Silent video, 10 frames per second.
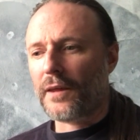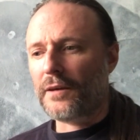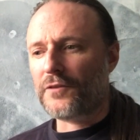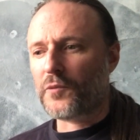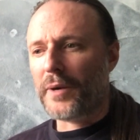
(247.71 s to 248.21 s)

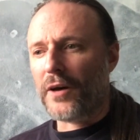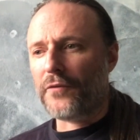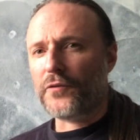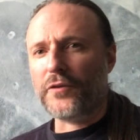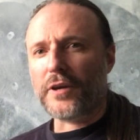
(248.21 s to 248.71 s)
it's about
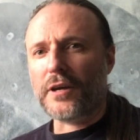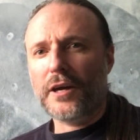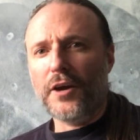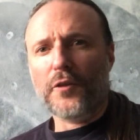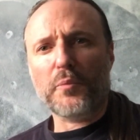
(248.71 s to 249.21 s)
the
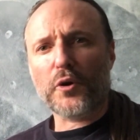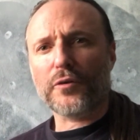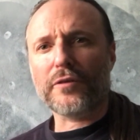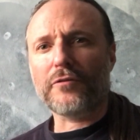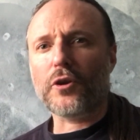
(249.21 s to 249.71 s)

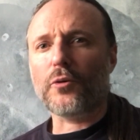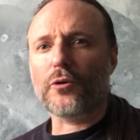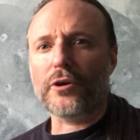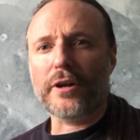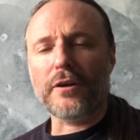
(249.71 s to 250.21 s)
birth of the
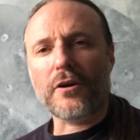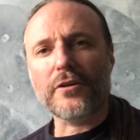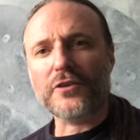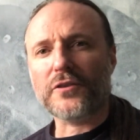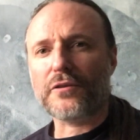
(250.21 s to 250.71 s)
Lord and all
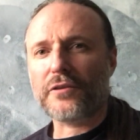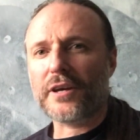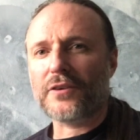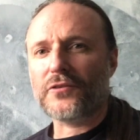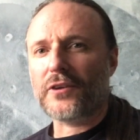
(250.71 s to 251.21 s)
these other
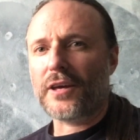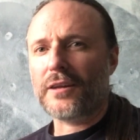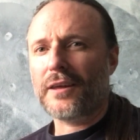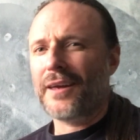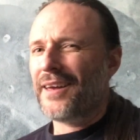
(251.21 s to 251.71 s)
things.
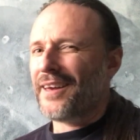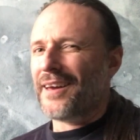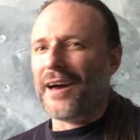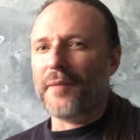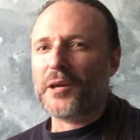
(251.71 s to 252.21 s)
And
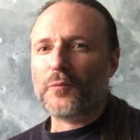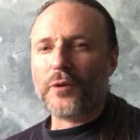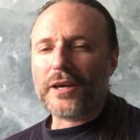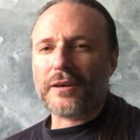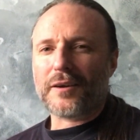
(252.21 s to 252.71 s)
I mean,
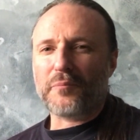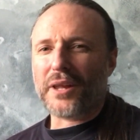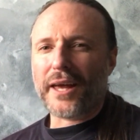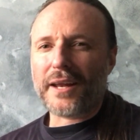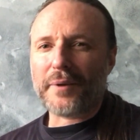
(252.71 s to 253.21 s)
we can
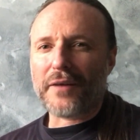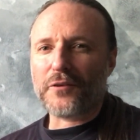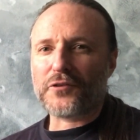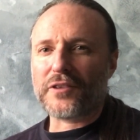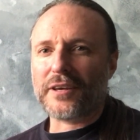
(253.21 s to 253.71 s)
complain about
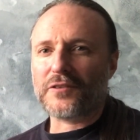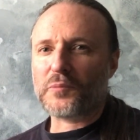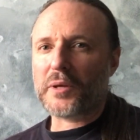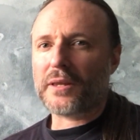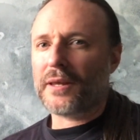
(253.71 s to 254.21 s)
those things,
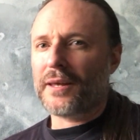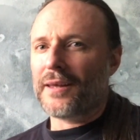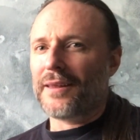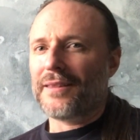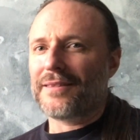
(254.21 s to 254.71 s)
but
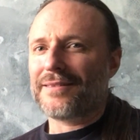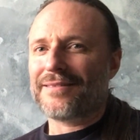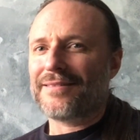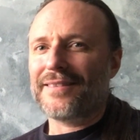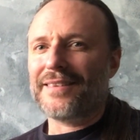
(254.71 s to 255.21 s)

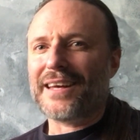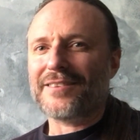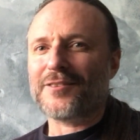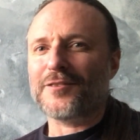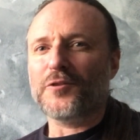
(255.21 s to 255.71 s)
that
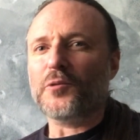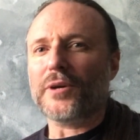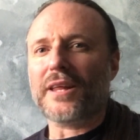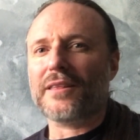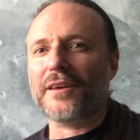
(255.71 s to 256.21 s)
doesn't do
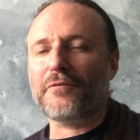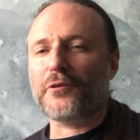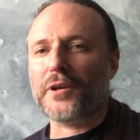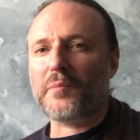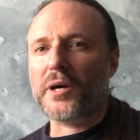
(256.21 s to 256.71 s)
anything
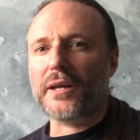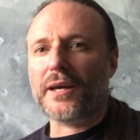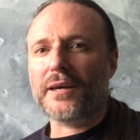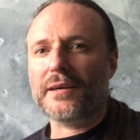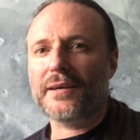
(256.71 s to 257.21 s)
for
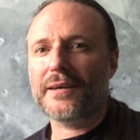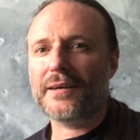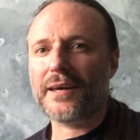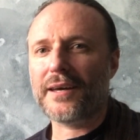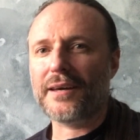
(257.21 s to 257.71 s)
anybody.
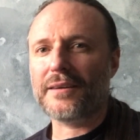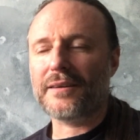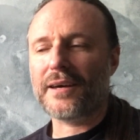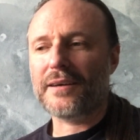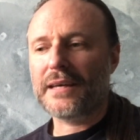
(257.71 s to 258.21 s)
And
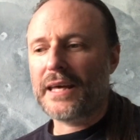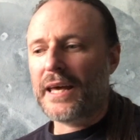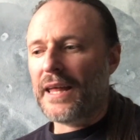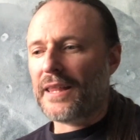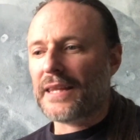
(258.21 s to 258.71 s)

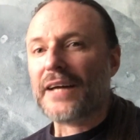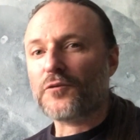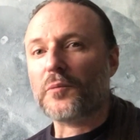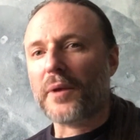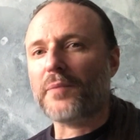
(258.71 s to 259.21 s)

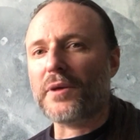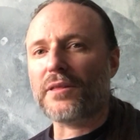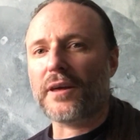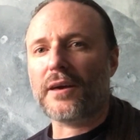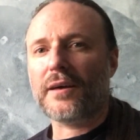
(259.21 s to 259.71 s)
that's what made me
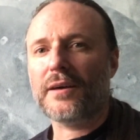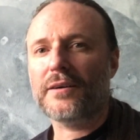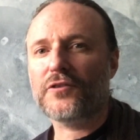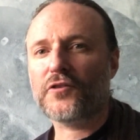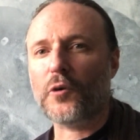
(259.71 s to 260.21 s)
think
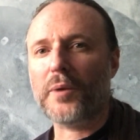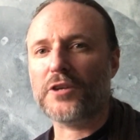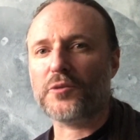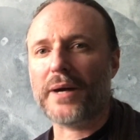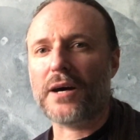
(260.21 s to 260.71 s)
so
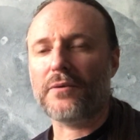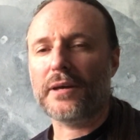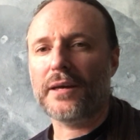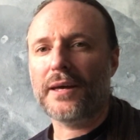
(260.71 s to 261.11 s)
much about